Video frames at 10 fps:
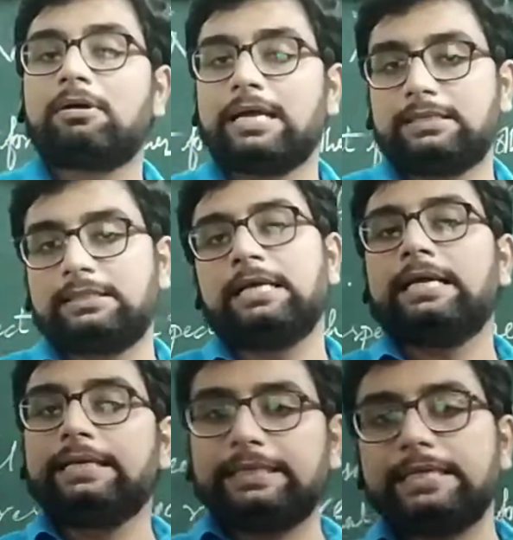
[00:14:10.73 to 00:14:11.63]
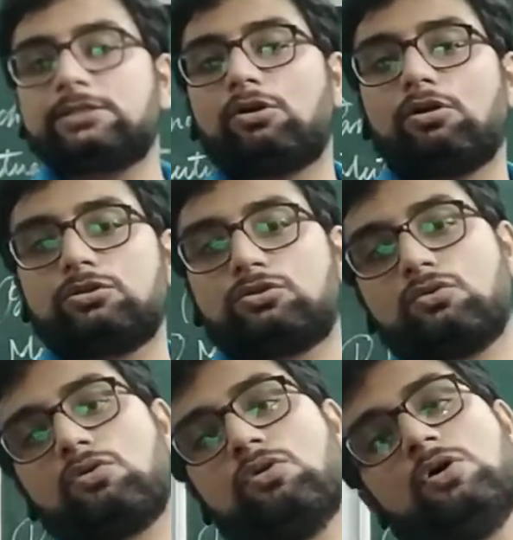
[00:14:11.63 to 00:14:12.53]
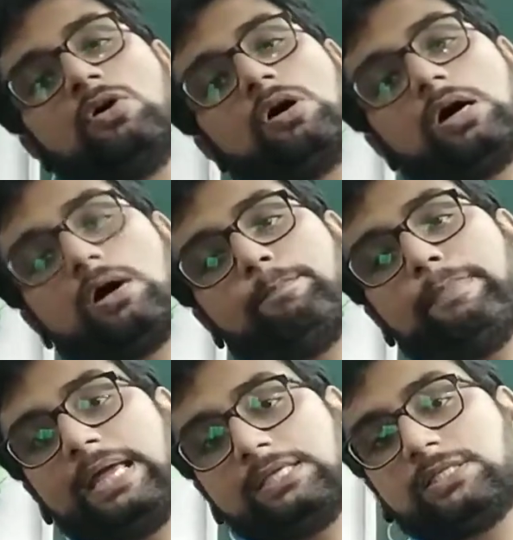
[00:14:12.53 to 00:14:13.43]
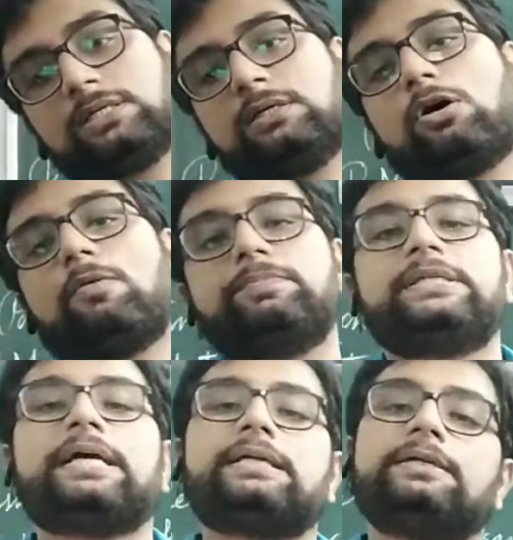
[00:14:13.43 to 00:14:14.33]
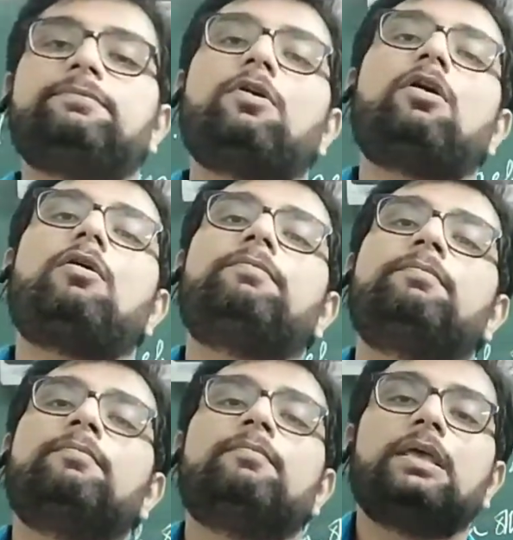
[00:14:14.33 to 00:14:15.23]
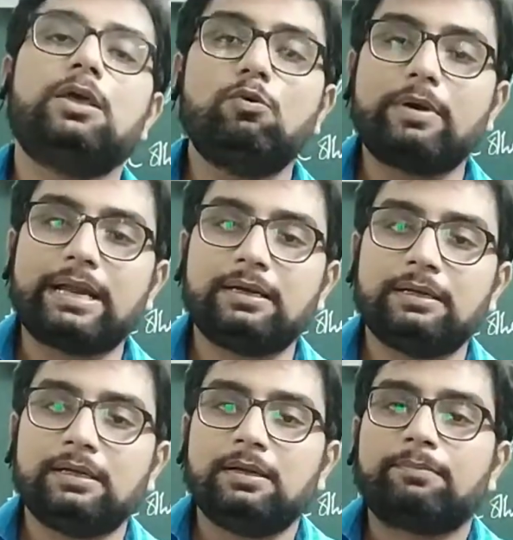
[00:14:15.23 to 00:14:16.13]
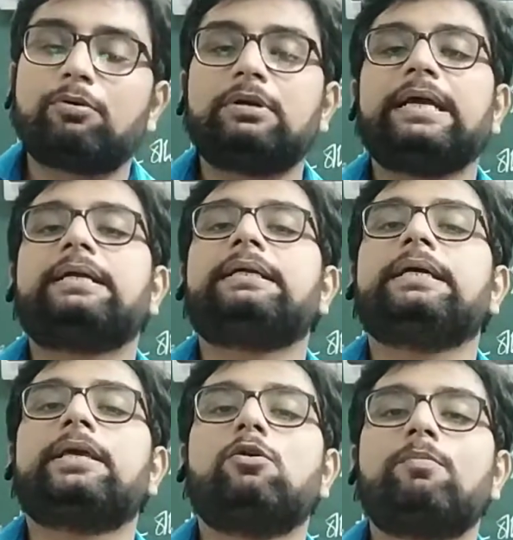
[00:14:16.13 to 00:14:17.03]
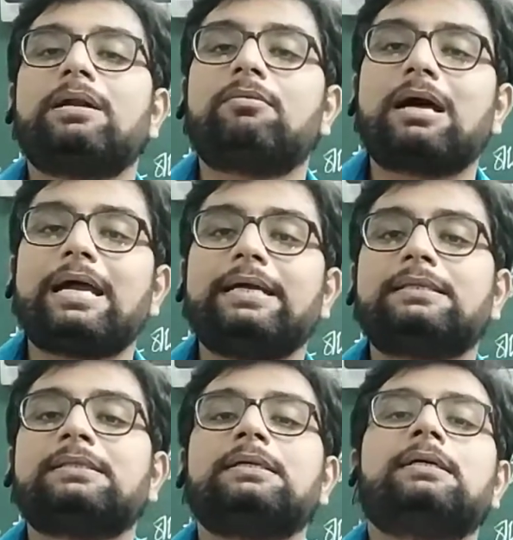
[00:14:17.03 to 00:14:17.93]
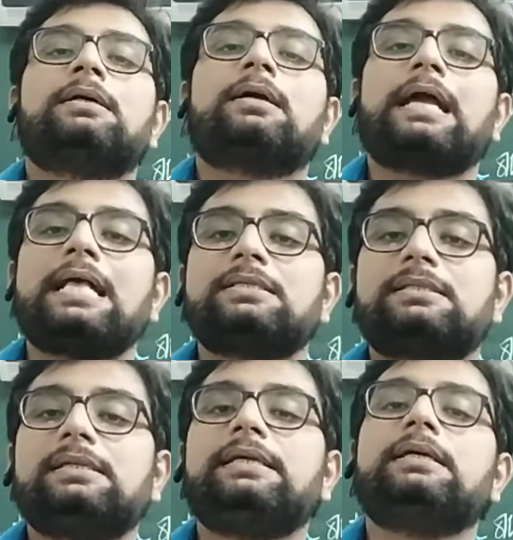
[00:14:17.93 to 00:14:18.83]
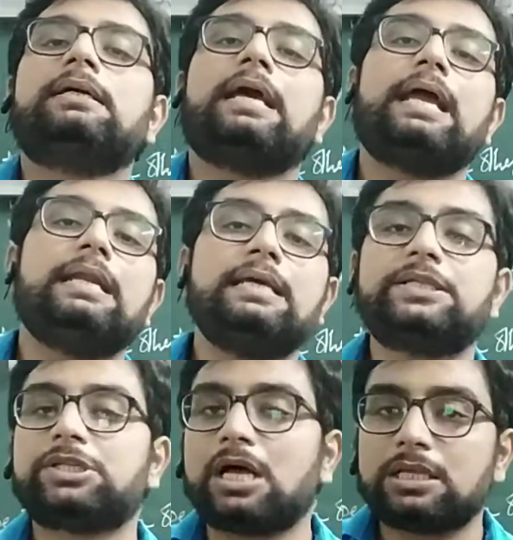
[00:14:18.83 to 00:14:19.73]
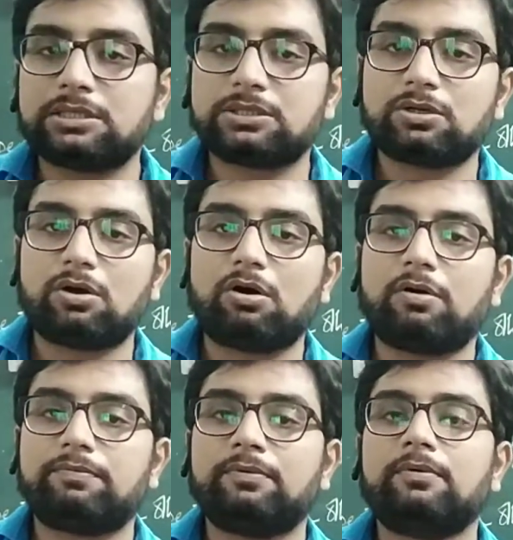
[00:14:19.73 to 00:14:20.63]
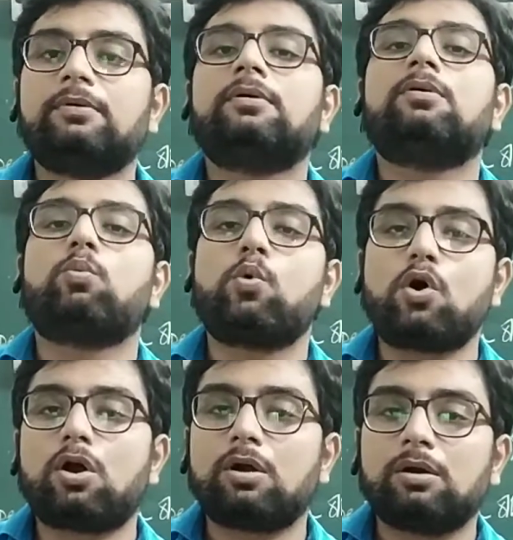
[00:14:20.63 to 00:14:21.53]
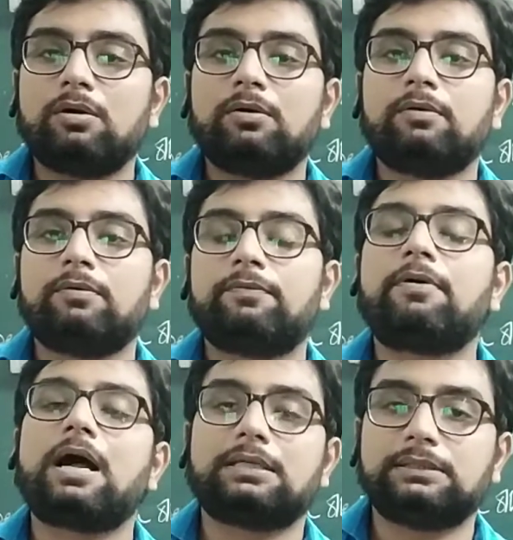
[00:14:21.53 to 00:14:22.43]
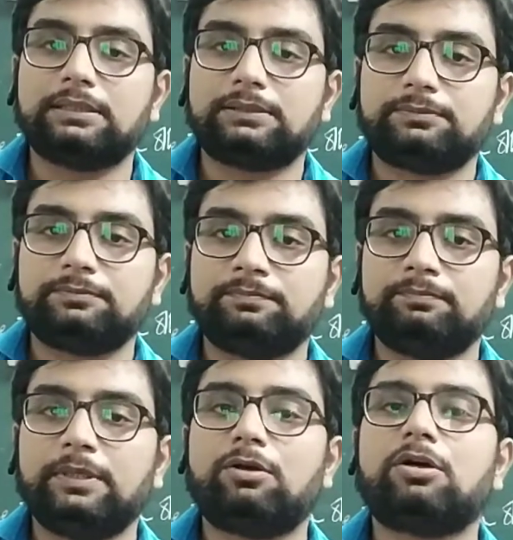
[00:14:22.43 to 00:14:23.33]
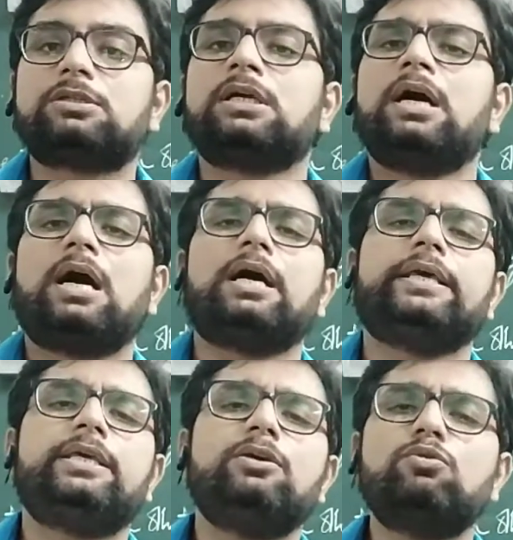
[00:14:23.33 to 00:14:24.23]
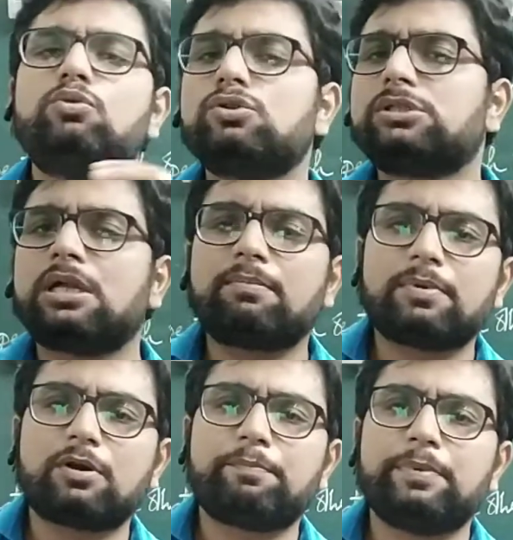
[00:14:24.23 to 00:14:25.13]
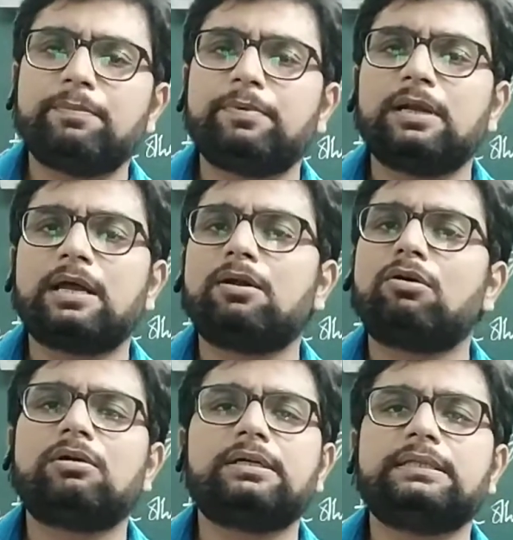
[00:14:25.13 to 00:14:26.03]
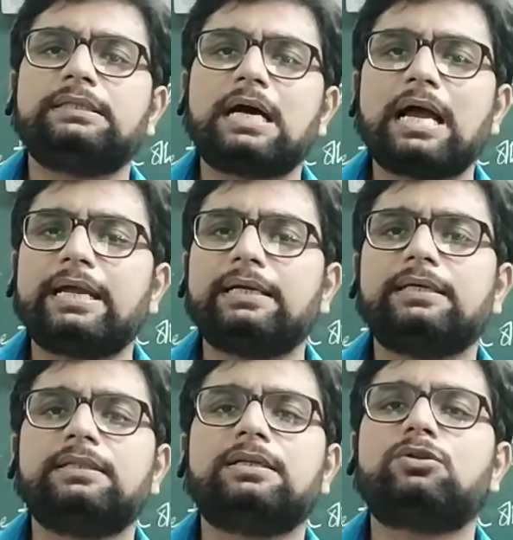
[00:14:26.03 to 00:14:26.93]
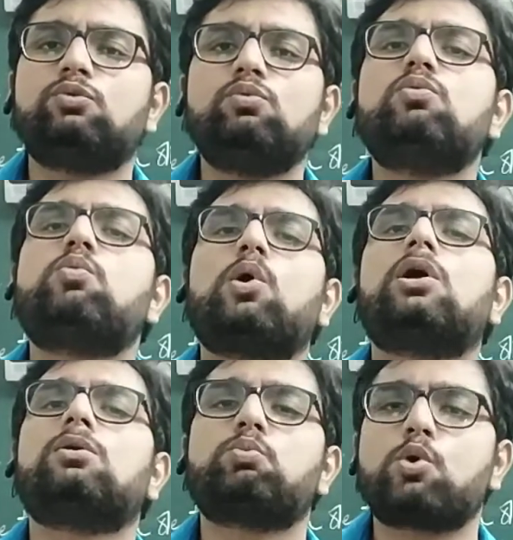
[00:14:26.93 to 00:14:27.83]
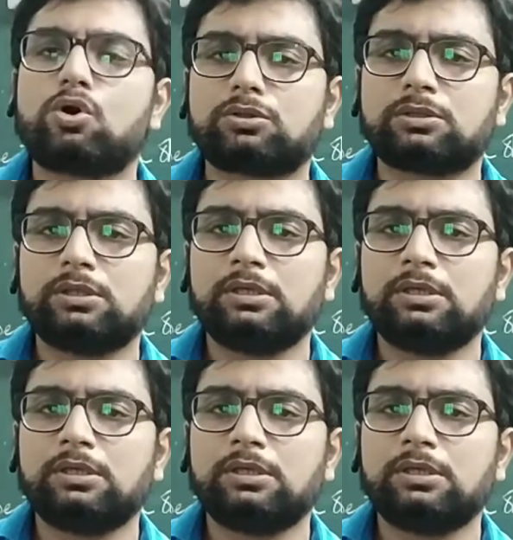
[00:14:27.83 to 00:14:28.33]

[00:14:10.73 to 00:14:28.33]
rights. It is also a major objective of UN, protecting human rights, cancelling any chance of war further, because a huge number of people had already died in the 2 world wars.